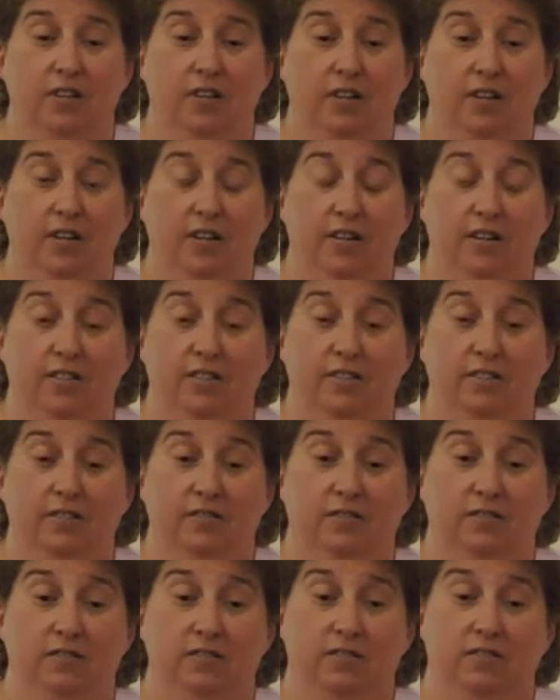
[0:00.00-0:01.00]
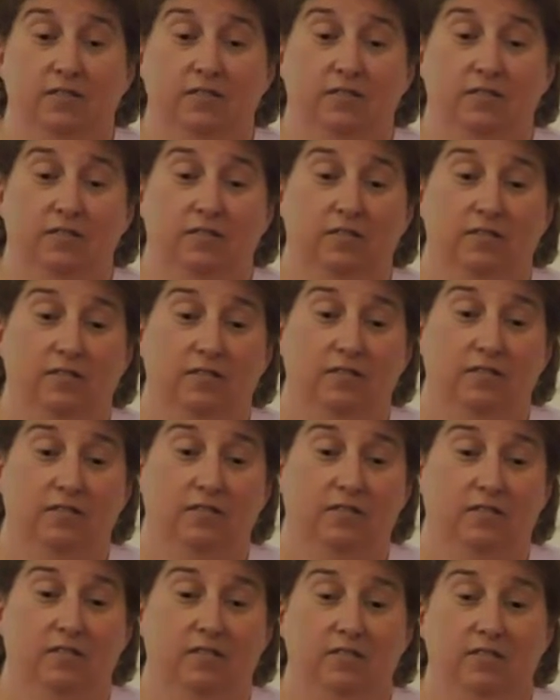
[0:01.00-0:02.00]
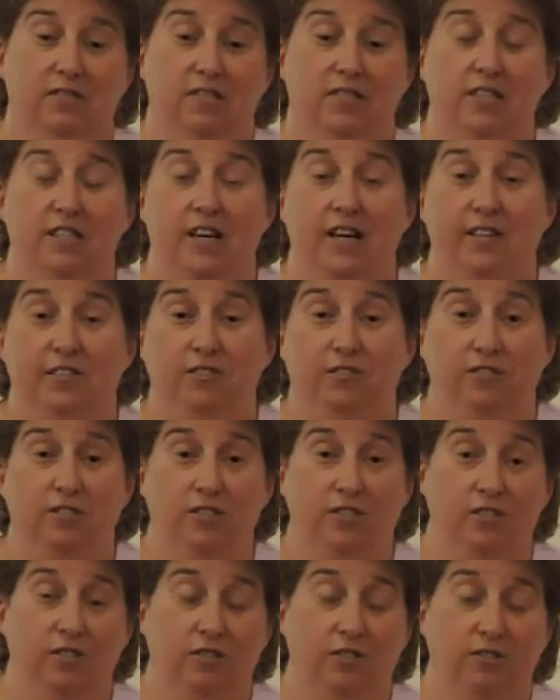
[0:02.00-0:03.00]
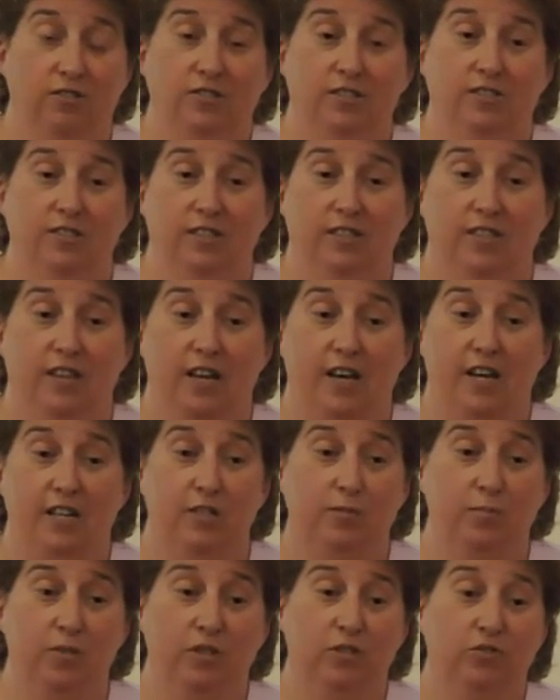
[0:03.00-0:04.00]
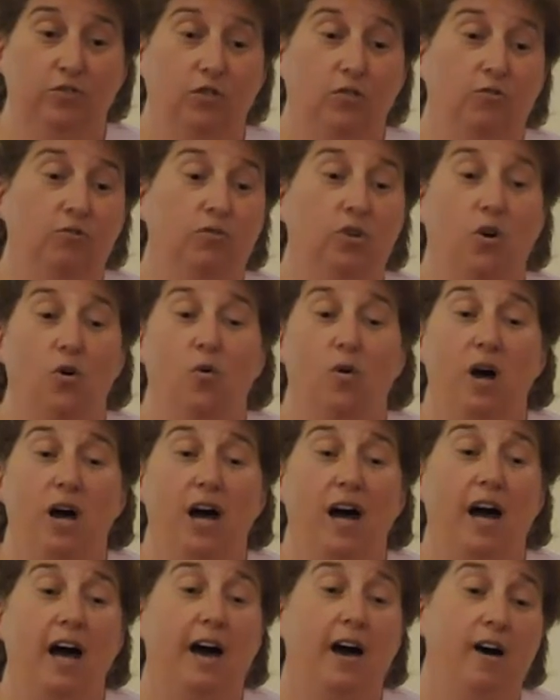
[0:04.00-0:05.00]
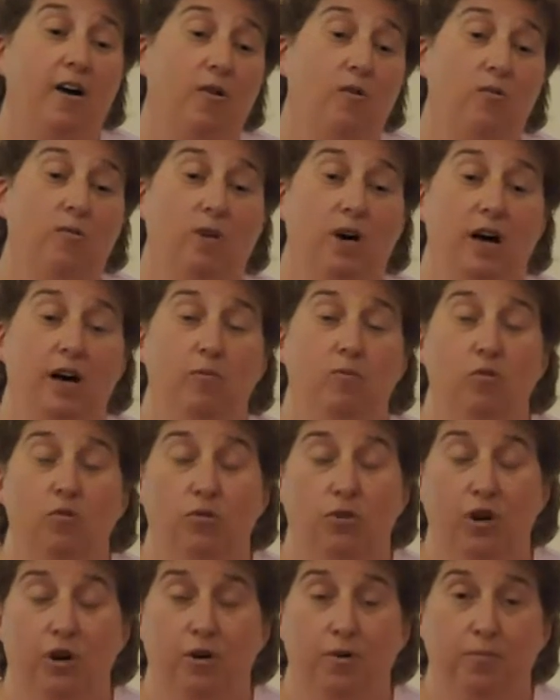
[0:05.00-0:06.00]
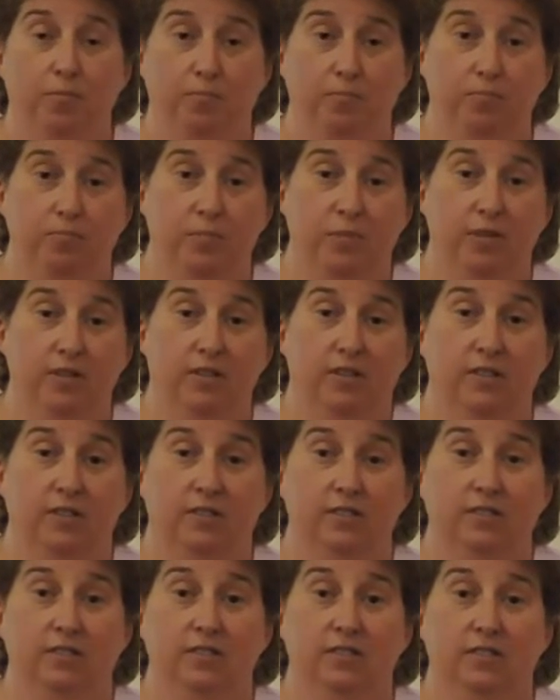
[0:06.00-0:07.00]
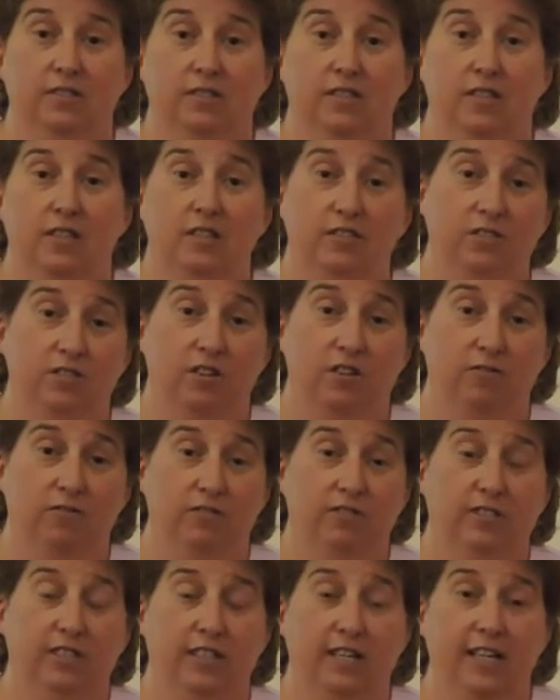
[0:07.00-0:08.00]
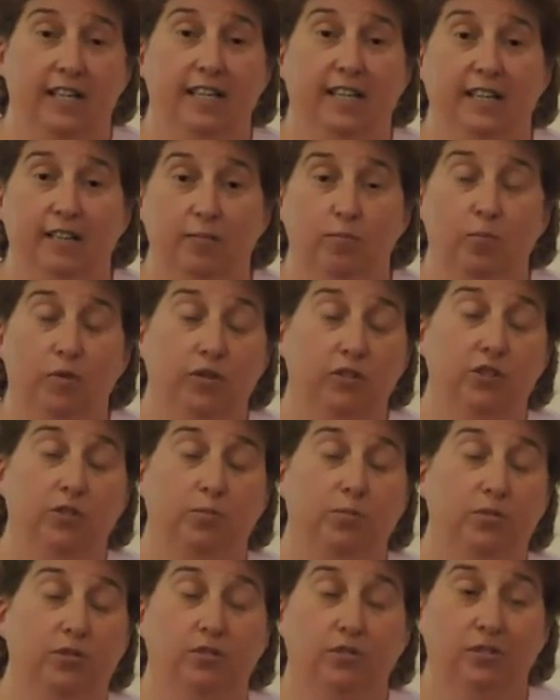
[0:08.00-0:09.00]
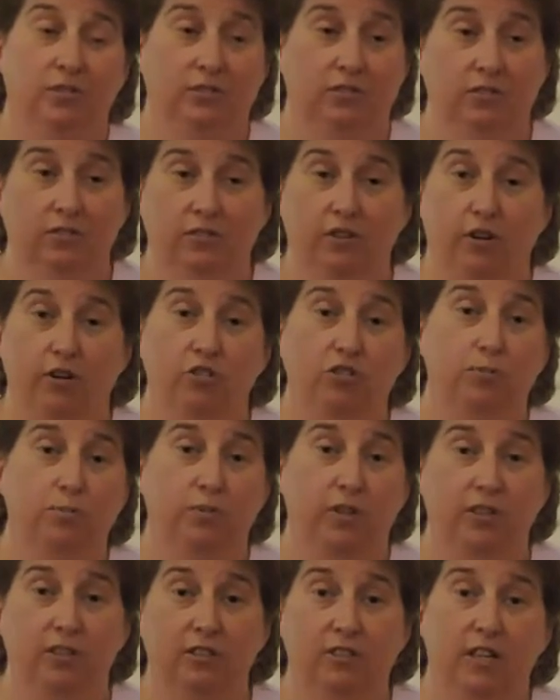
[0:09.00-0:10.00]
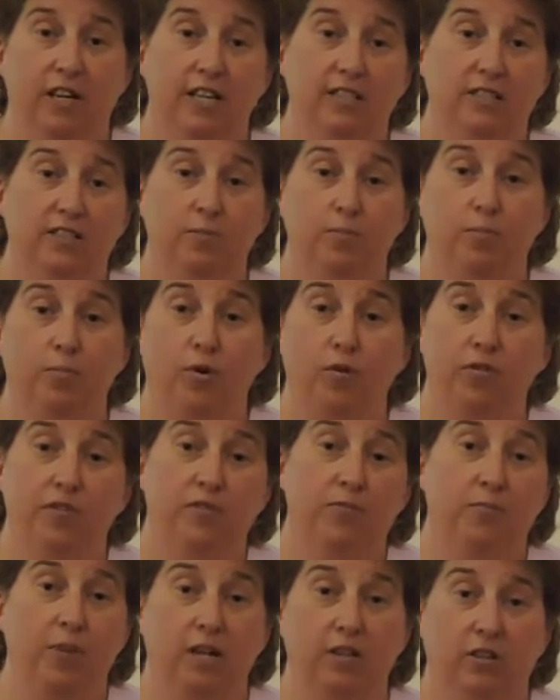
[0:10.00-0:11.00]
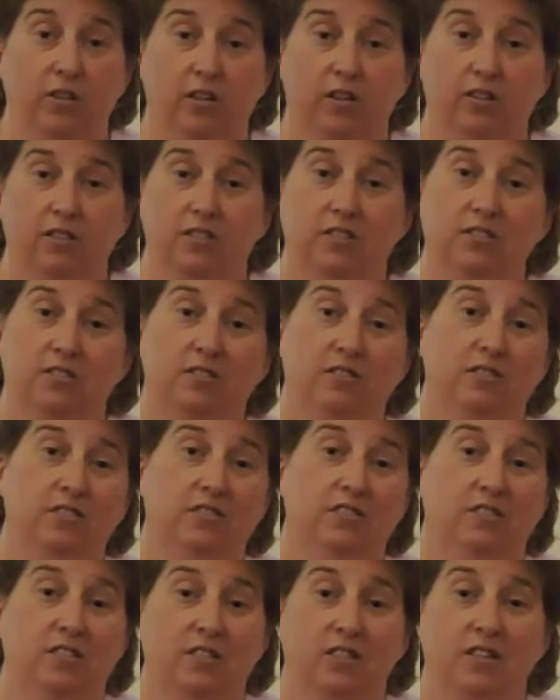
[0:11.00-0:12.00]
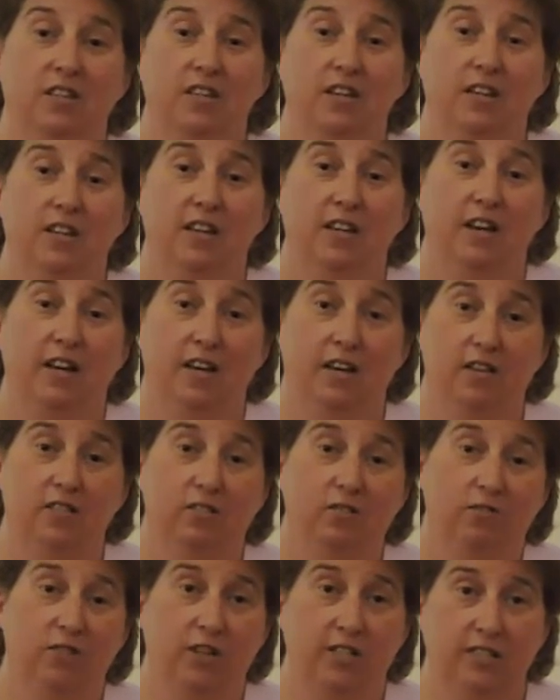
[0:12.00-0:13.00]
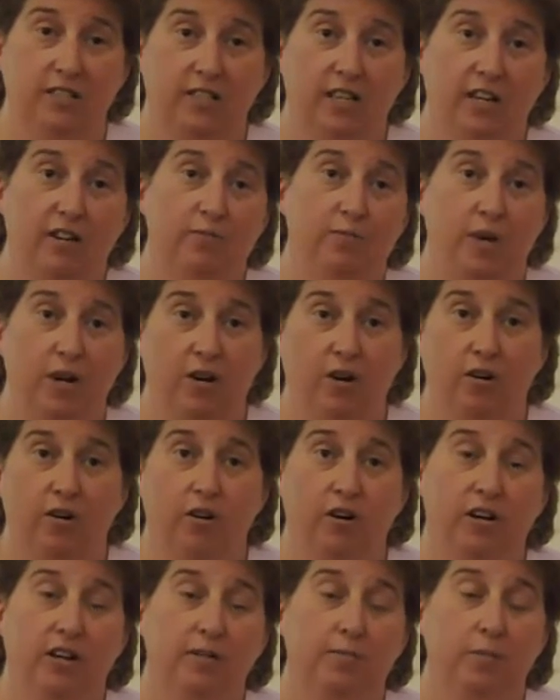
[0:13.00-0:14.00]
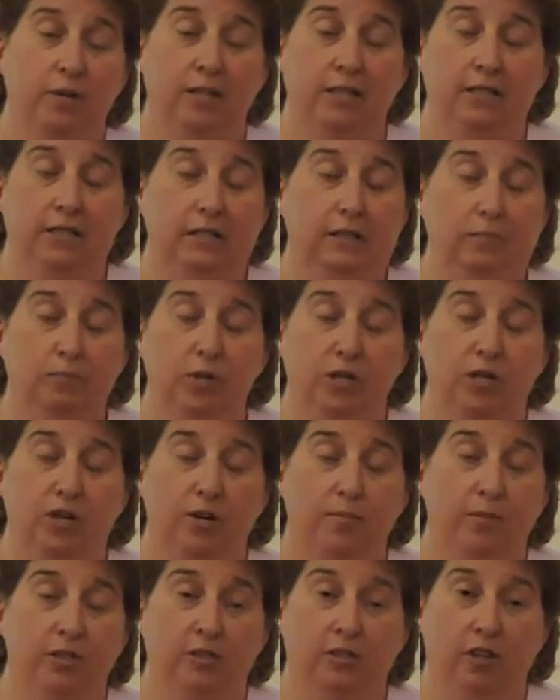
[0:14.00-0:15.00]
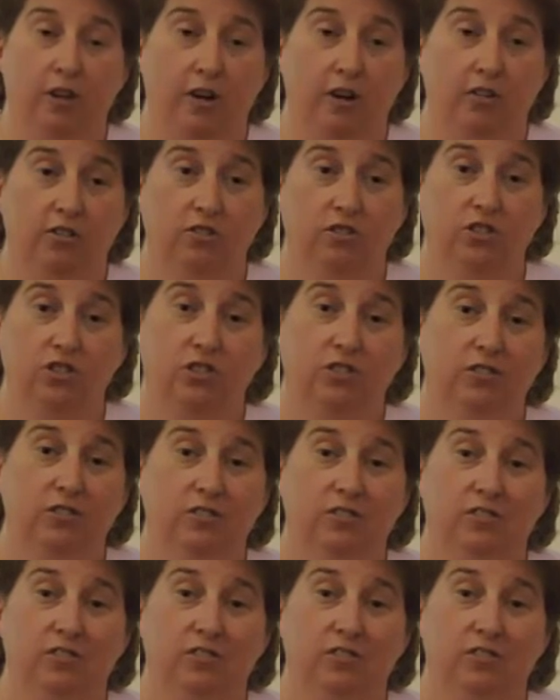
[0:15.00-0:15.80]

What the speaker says: And the doctors and the nurses at the hospital don't know how I woke up, because they discovered that I had multiple large blood clots in both of my lungs, and the right side of my heart had become enlarged.